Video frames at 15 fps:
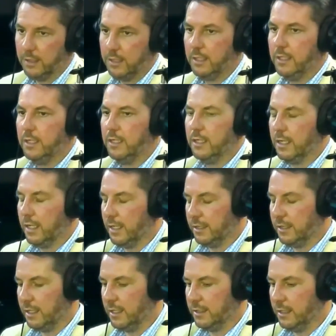Yep. And
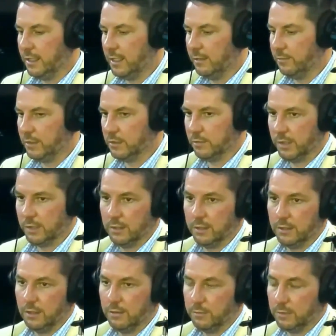then most
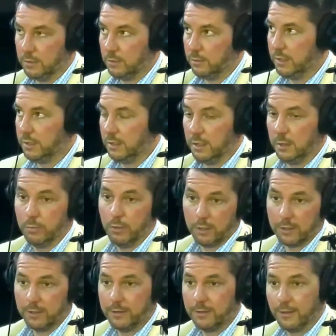recently
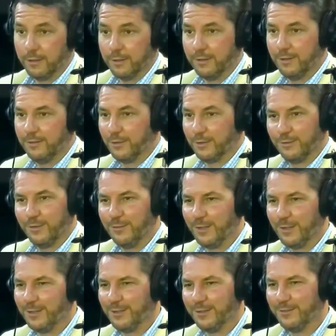Brooke, our first
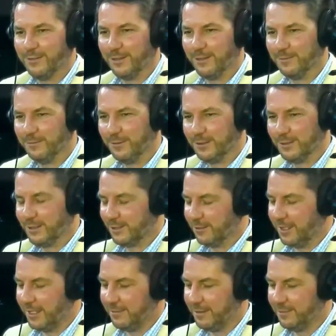female of the firm, which is great.